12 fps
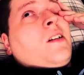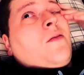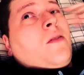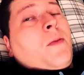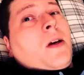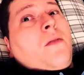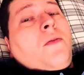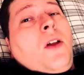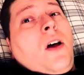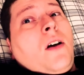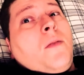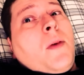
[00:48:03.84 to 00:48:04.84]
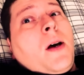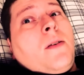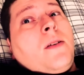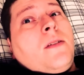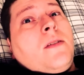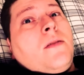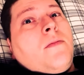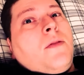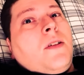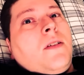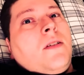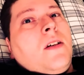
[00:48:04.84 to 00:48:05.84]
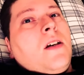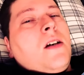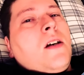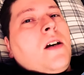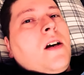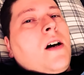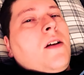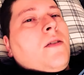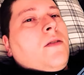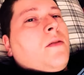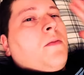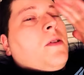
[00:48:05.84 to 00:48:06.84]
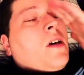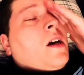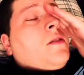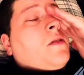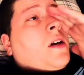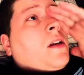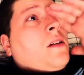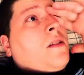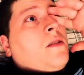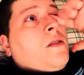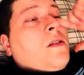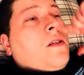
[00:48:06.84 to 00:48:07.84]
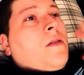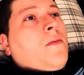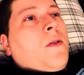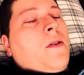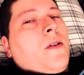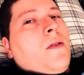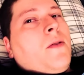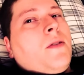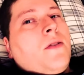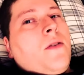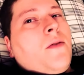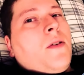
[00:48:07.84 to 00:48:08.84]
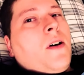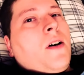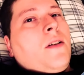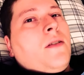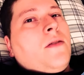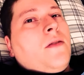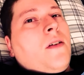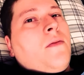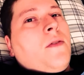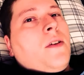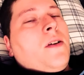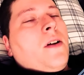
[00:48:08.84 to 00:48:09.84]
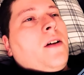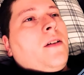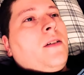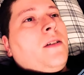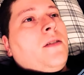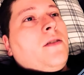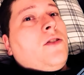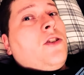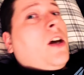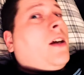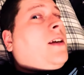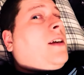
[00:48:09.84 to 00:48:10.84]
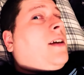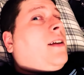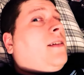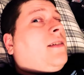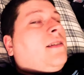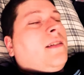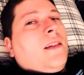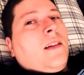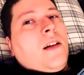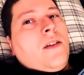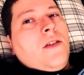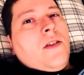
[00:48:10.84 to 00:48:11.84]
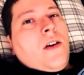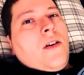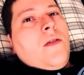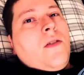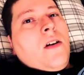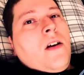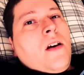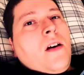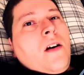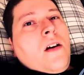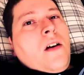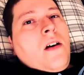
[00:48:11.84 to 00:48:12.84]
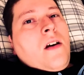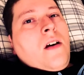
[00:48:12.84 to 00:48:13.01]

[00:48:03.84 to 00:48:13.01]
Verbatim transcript: that's why I didn't want to make a vlog about it. But I know some of you guys are kind of concerned, wondering what's going on. So I figured I'd at least check in and let you know.